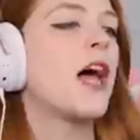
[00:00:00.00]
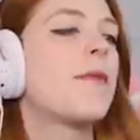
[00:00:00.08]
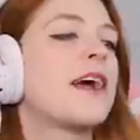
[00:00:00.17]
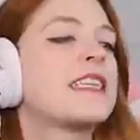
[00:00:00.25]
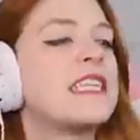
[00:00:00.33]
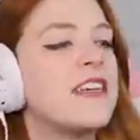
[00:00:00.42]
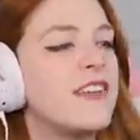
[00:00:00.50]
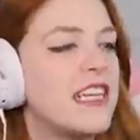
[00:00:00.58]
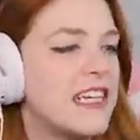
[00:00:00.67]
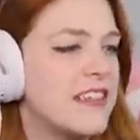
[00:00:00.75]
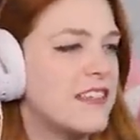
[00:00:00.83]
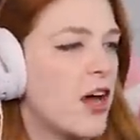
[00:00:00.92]
Club
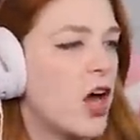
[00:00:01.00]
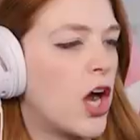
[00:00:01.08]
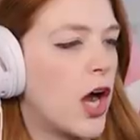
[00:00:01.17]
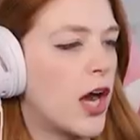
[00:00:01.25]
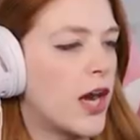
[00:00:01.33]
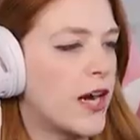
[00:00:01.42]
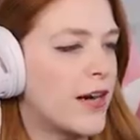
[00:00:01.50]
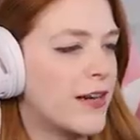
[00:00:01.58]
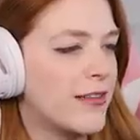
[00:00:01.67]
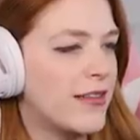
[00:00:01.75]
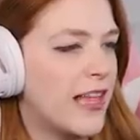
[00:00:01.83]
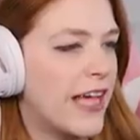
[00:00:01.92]
activities
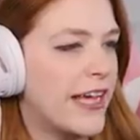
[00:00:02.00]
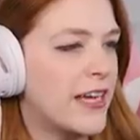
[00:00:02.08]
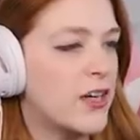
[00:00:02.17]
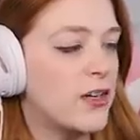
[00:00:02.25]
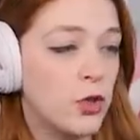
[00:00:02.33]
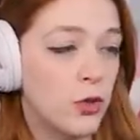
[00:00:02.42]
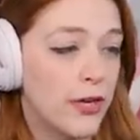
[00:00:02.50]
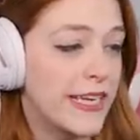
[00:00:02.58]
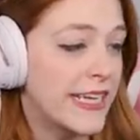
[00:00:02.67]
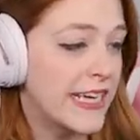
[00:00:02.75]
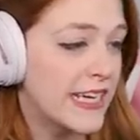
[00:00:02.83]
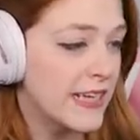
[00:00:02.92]
are like
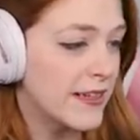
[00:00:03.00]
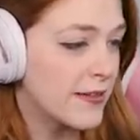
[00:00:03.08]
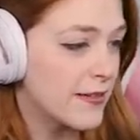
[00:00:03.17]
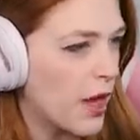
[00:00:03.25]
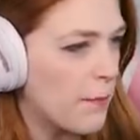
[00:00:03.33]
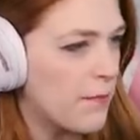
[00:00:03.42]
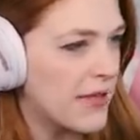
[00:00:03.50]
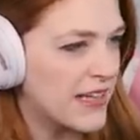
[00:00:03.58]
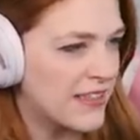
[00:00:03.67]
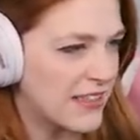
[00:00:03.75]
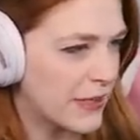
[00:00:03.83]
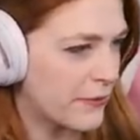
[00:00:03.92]
drinking, not
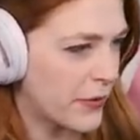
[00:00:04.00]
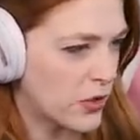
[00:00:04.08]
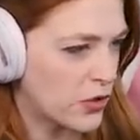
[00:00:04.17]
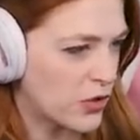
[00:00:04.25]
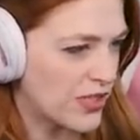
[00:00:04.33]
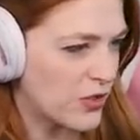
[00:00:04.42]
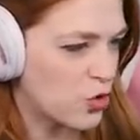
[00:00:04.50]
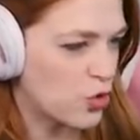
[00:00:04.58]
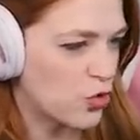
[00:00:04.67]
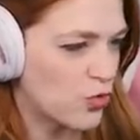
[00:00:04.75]
mixing bar drinks,